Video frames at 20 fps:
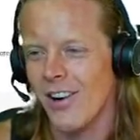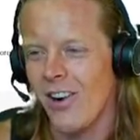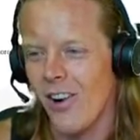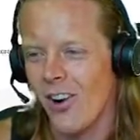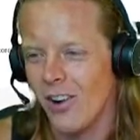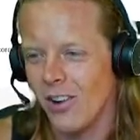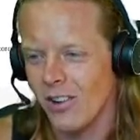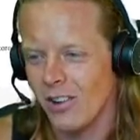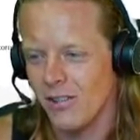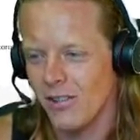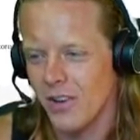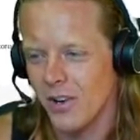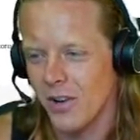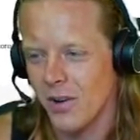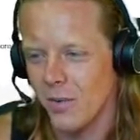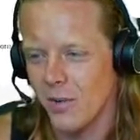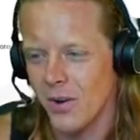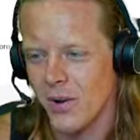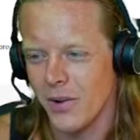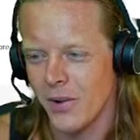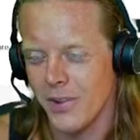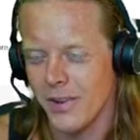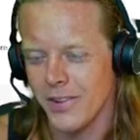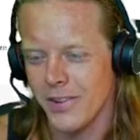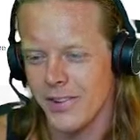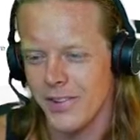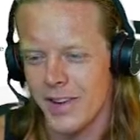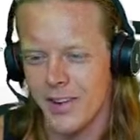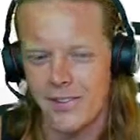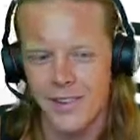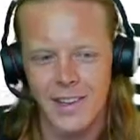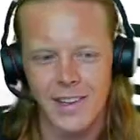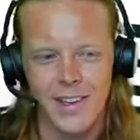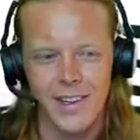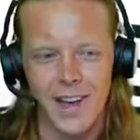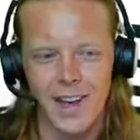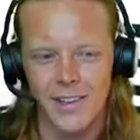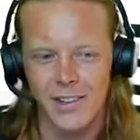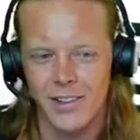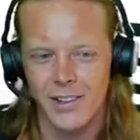all of the components of it
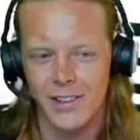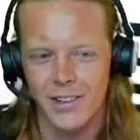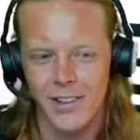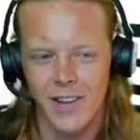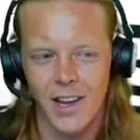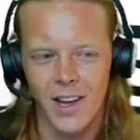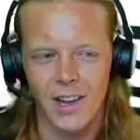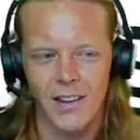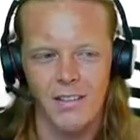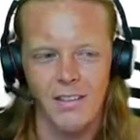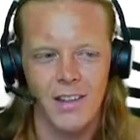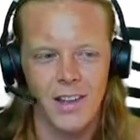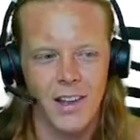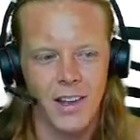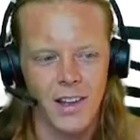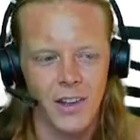yet, so kind of